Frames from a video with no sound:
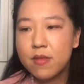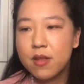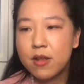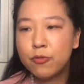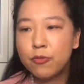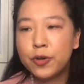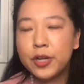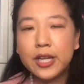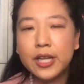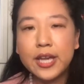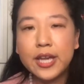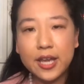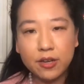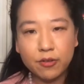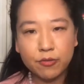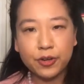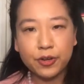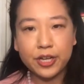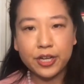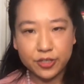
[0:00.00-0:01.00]
really
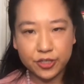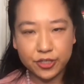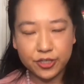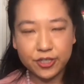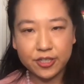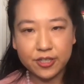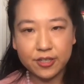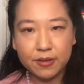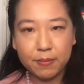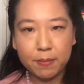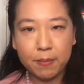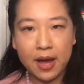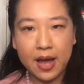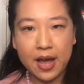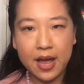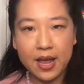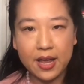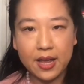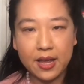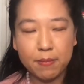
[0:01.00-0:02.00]
enriched
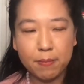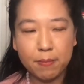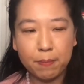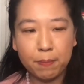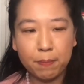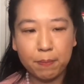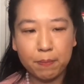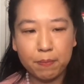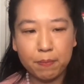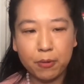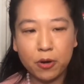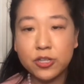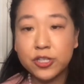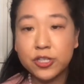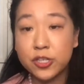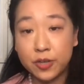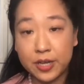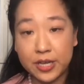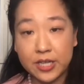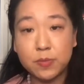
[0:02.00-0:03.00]
my
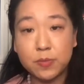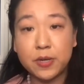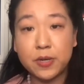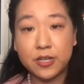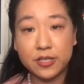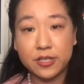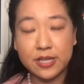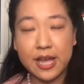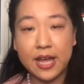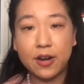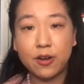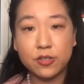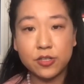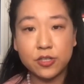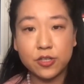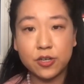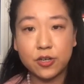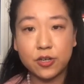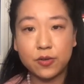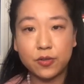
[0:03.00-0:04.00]
personal experience, and
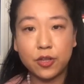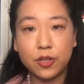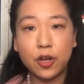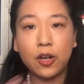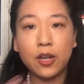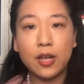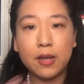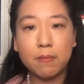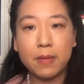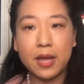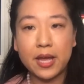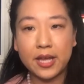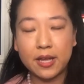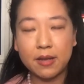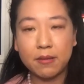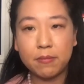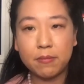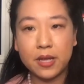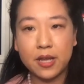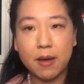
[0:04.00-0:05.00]
also not only
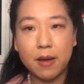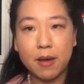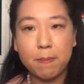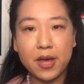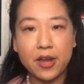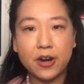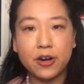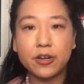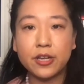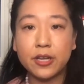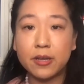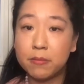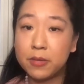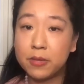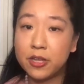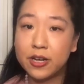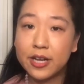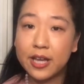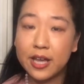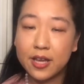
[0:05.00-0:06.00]
making me a better
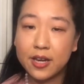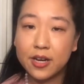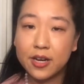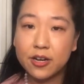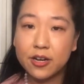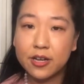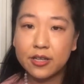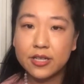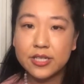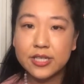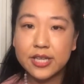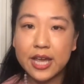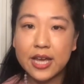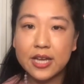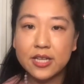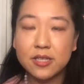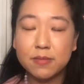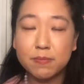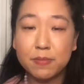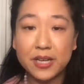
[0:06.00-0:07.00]
communicator in this
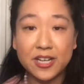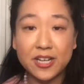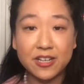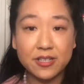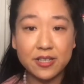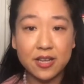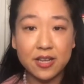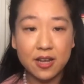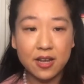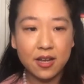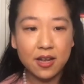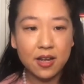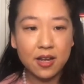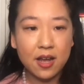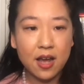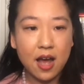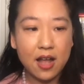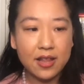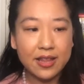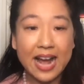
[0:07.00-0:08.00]
case, because
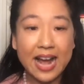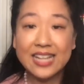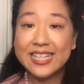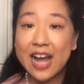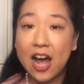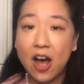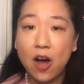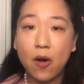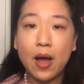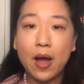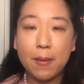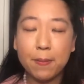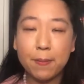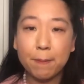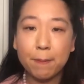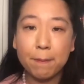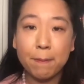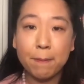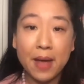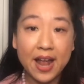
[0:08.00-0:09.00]
that's how I
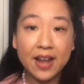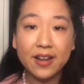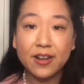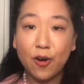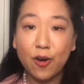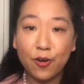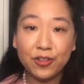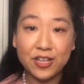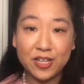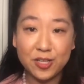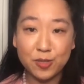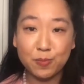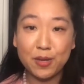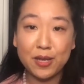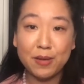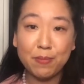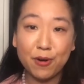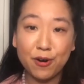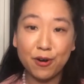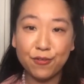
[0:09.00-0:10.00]
met all these
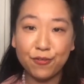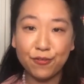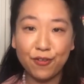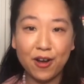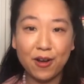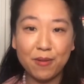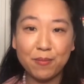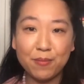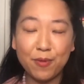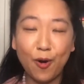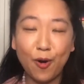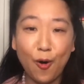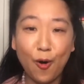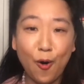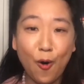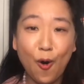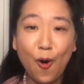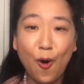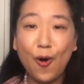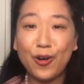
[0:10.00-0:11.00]
people from
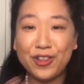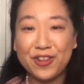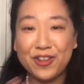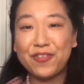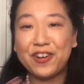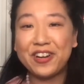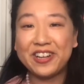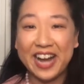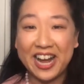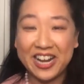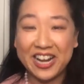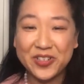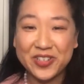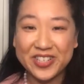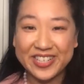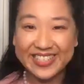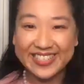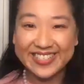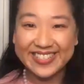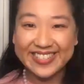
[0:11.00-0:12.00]
all different
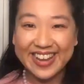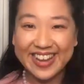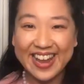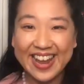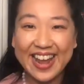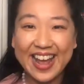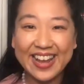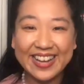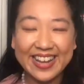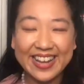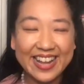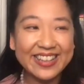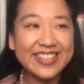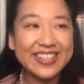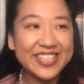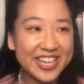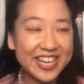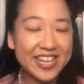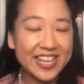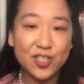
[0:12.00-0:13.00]
countries. And I get the
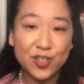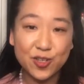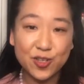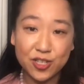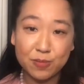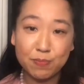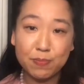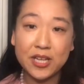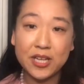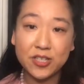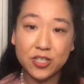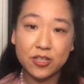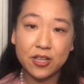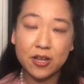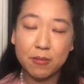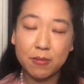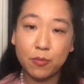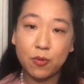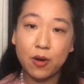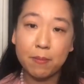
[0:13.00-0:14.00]
chance to speak to
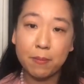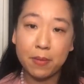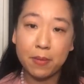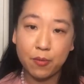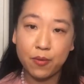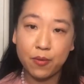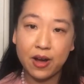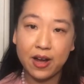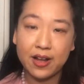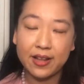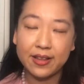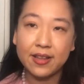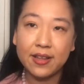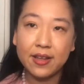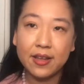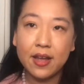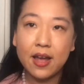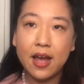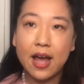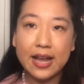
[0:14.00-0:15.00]
them one by one.
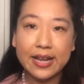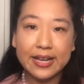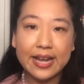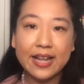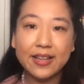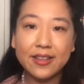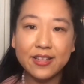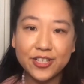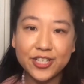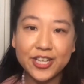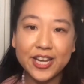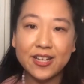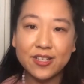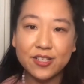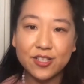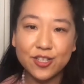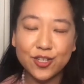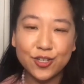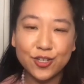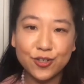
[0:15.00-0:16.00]
I get the
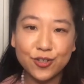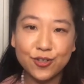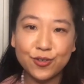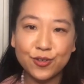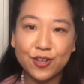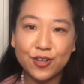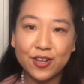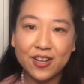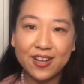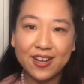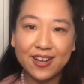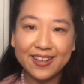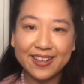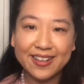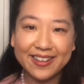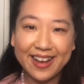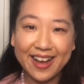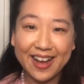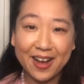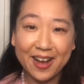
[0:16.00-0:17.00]
chance to
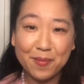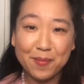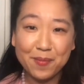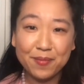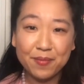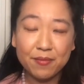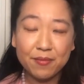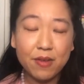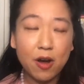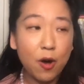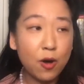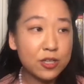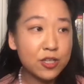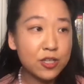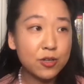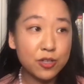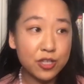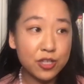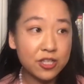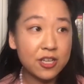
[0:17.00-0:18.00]

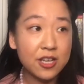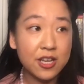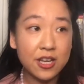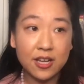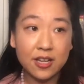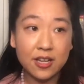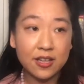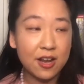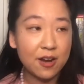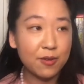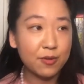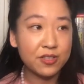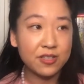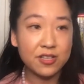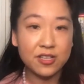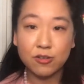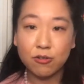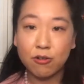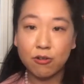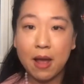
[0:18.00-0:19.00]
also see there was
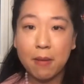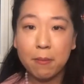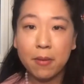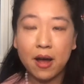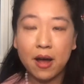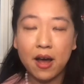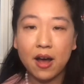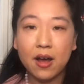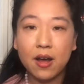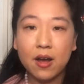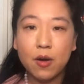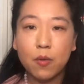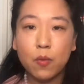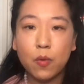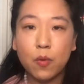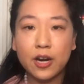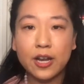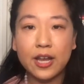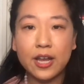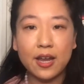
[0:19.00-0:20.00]
this grandma
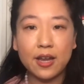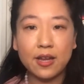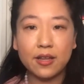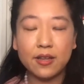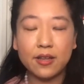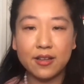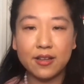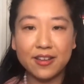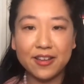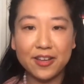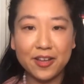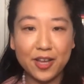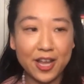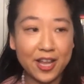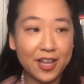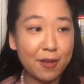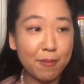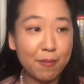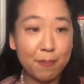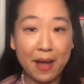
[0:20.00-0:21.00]
working in
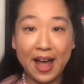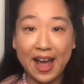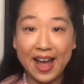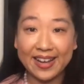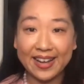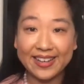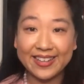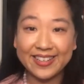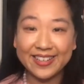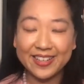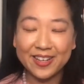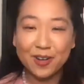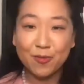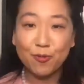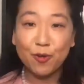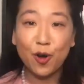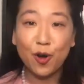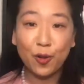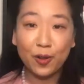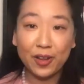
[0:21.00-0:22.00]
the back,
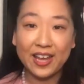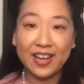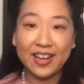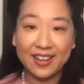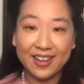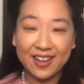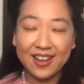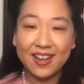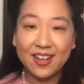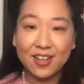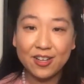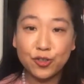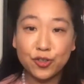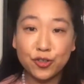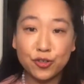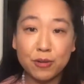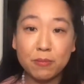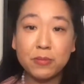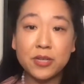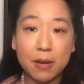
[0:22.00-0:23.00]
rolling
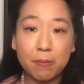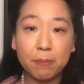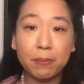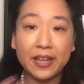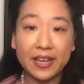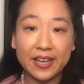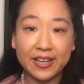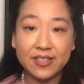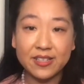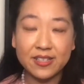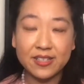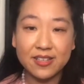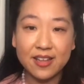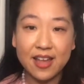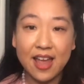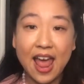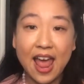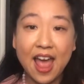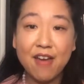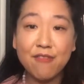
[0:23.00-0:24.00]
shrimp dumplings
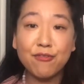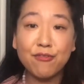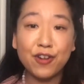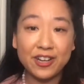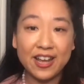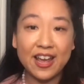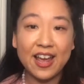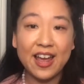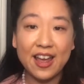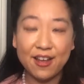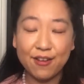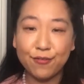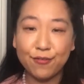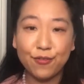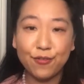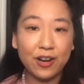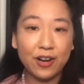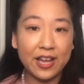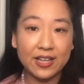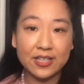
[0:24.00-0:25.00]
every day
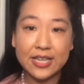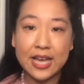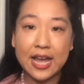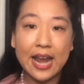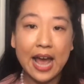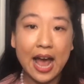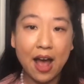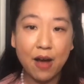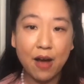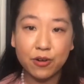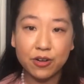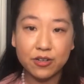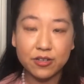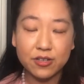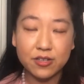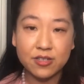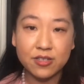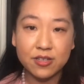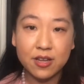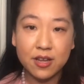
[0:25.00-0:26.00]
for like 10
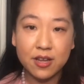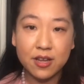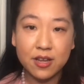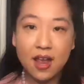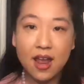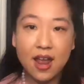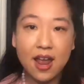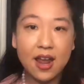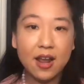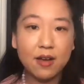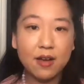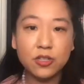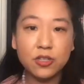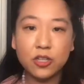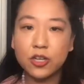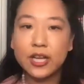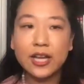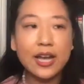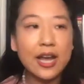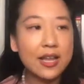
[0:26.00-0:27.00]
hours. And I was
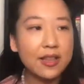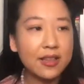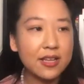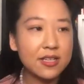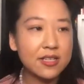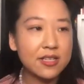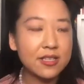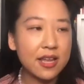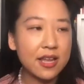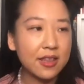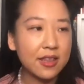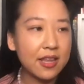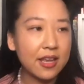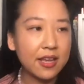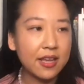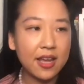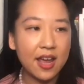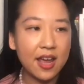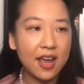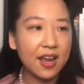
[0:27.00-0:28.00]
looking at this and
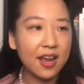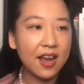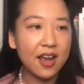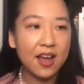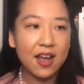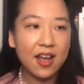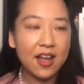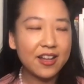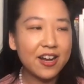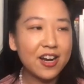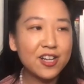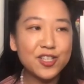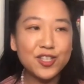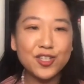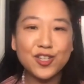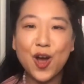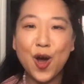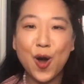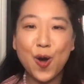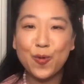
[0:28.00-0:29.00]
thinking, there's
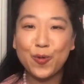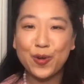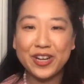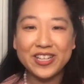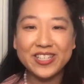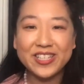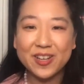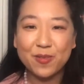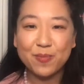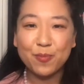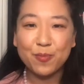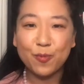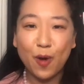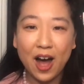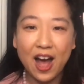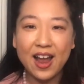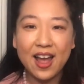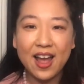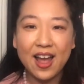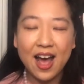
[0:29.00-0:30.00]
no reason
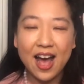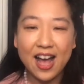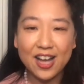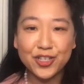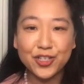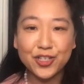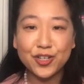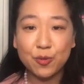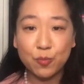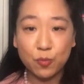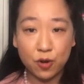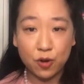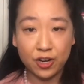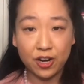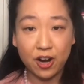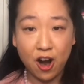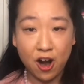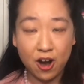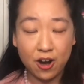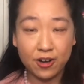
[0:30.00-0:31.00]
why I shouldn't work
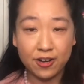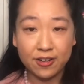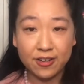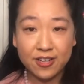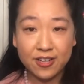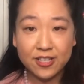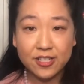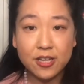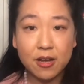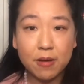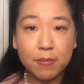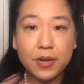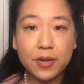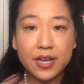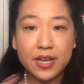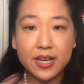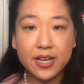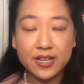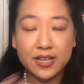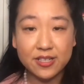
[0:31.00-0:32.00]
hard.
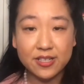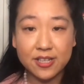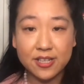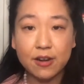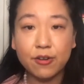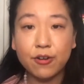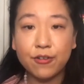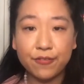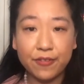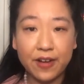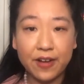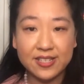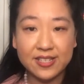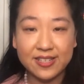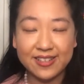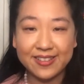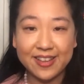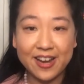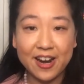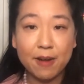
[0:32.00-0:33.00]
Somebody is
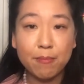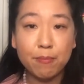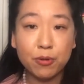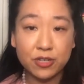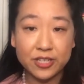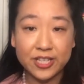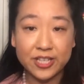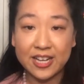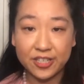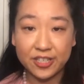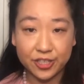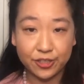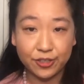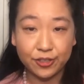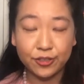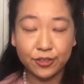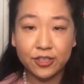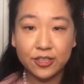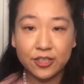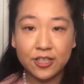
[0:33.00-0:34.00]
sacrificing their
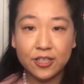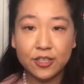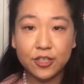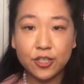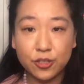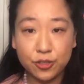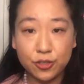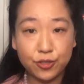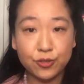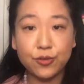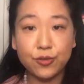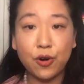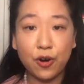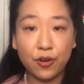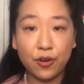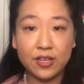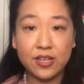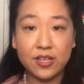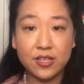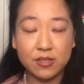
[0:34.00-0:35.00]
potential to do all
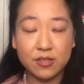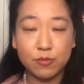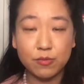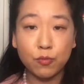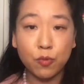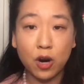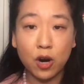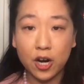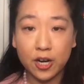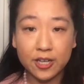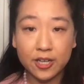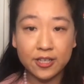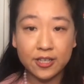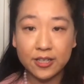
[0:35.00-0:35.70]
these work.